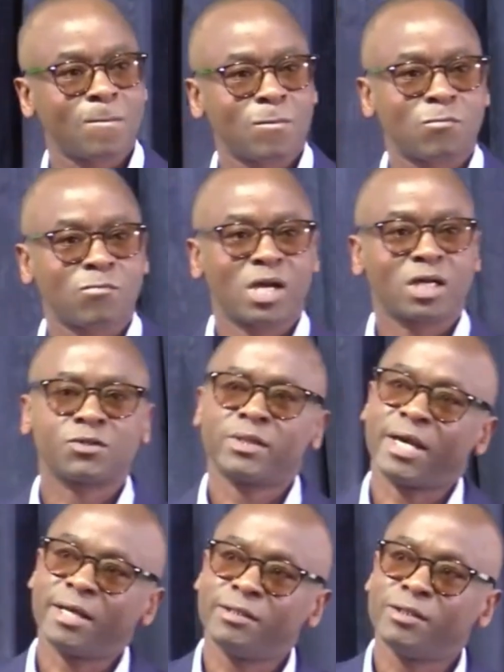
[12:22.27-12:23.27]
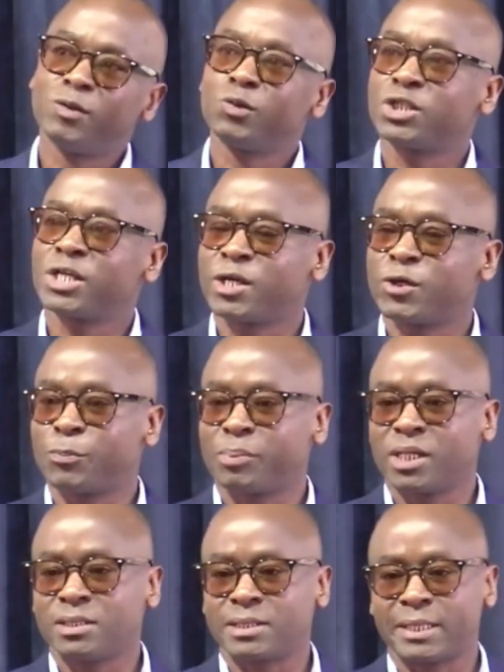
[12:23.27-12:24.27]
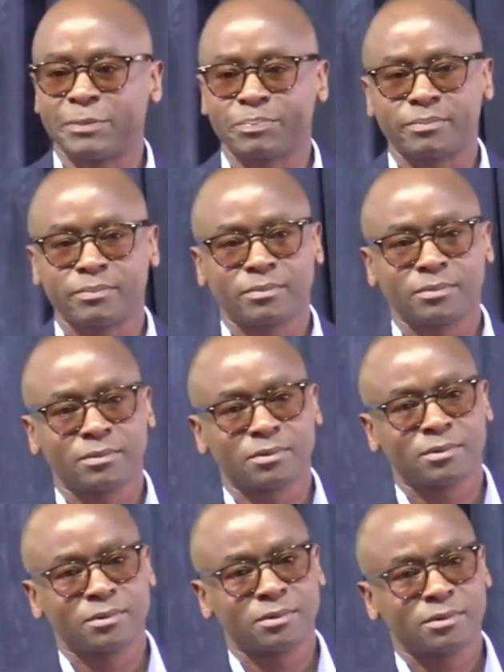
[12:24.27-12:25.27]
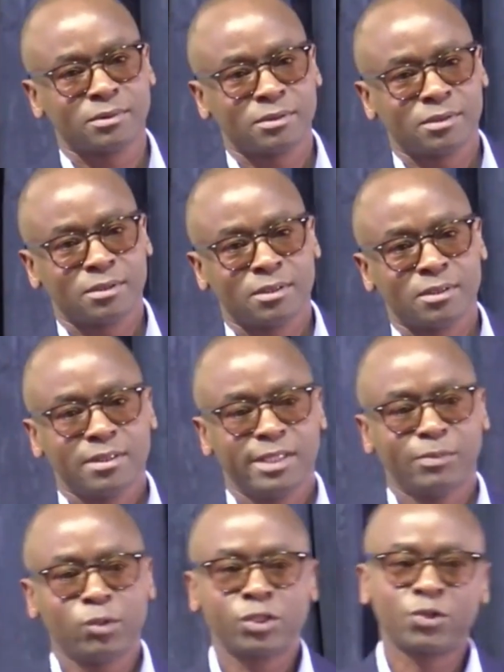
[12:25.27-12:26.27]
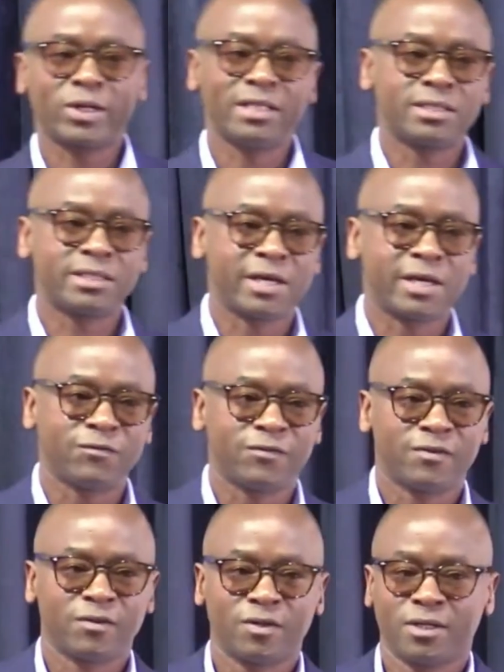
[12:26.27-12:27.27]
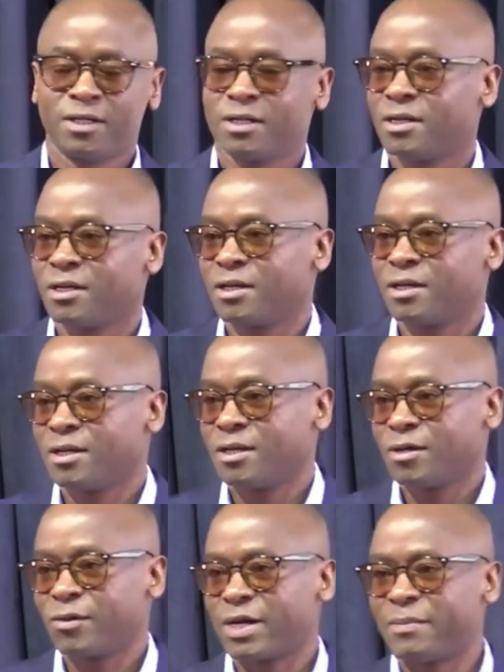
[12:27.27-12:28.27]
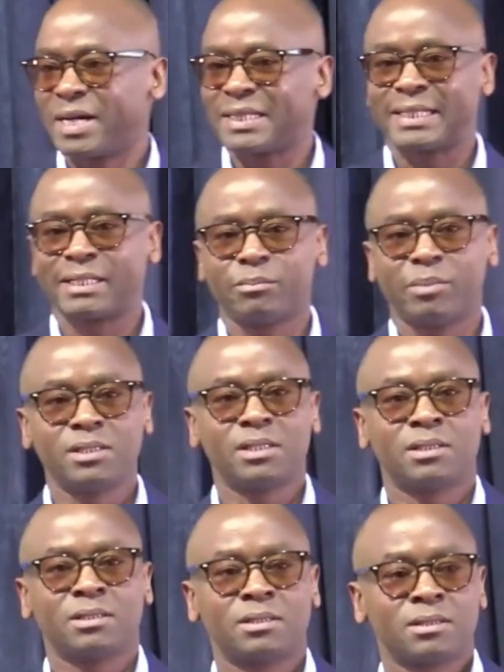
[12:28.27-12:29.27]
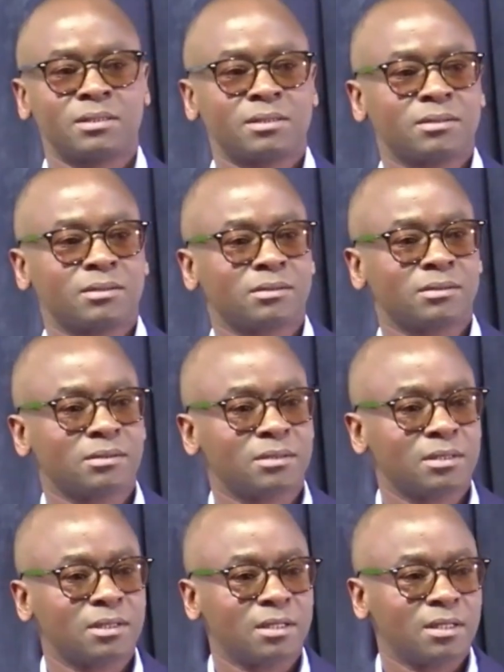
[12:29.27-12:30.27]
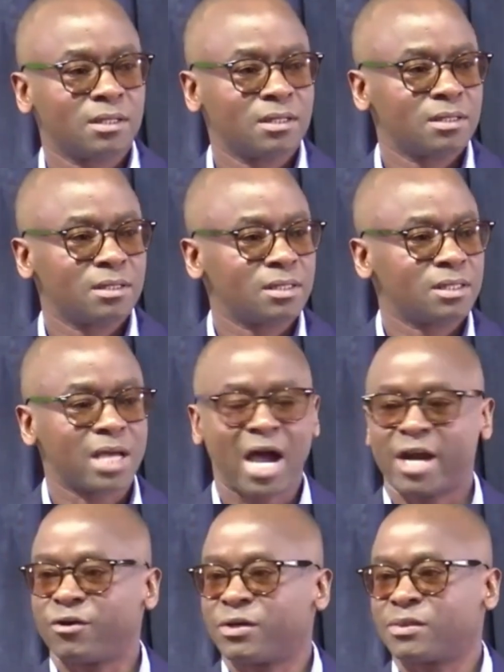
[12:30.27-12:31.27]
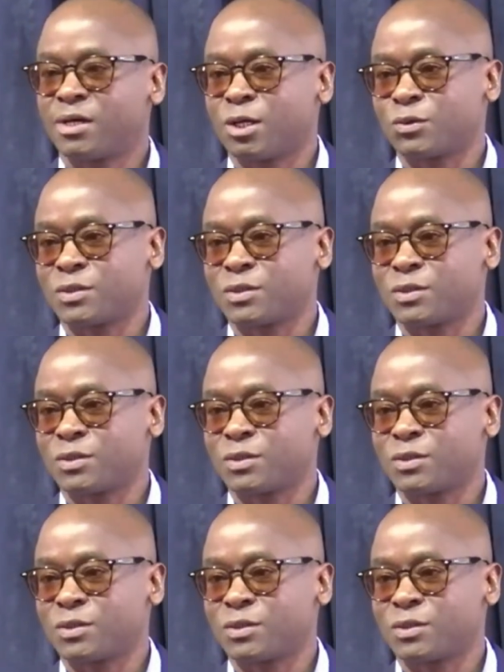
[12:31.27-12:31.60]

So then you check your pay slip. The most you can save on a monthly basis is 100,000.